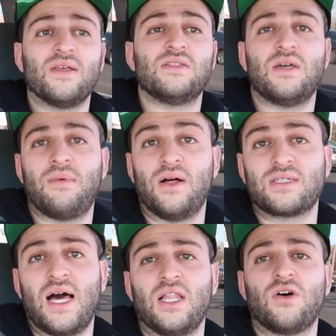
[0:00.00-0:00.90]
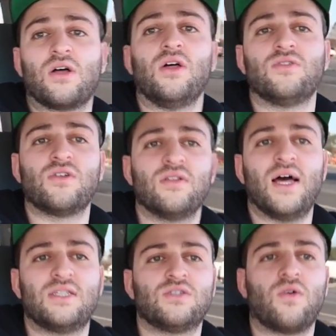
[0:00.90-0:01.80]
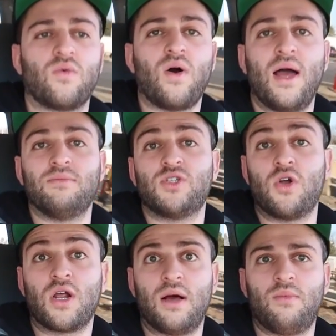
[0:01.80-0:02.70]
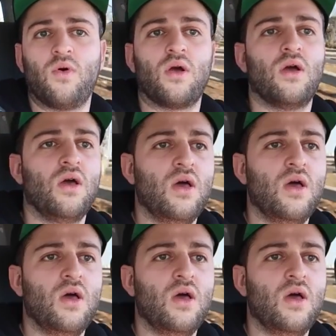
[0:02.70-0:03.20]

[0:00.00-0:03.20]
Someone else got a little closer. That's sort of why I'm turning up more.